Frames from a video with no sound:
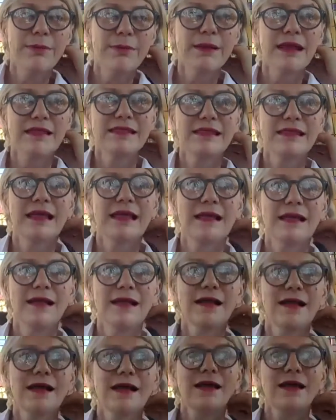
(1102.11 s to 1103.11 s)
But I think
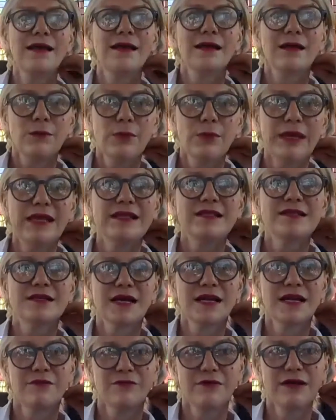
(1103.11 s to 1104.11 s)
we can
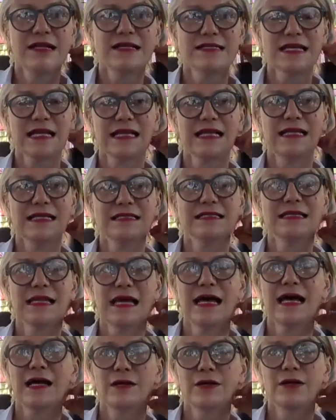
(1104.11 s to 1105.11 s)
kind of really settle into
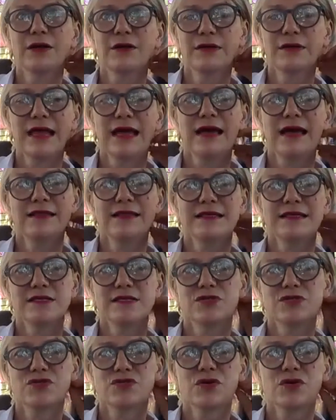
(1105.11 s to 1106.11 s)
that and go, yeah, this
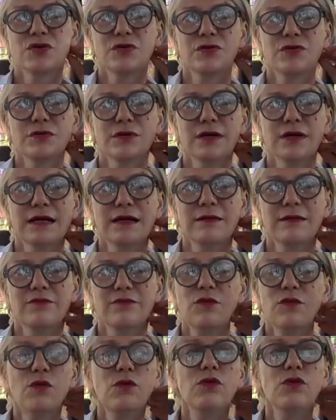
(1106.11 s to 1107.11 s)
is true
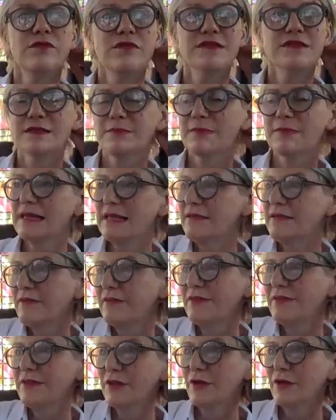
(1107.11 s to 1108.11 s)
for all of us.
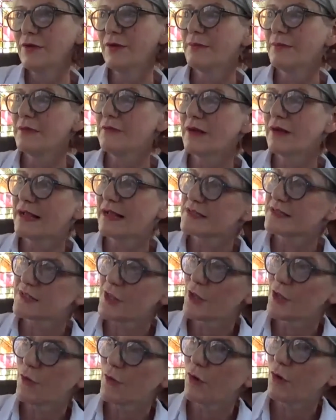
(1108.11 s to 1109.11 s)
Even, I've been writing a
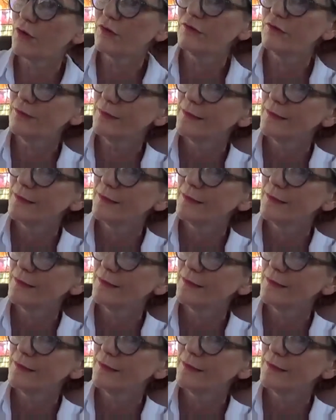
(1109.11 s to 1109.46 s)
slow column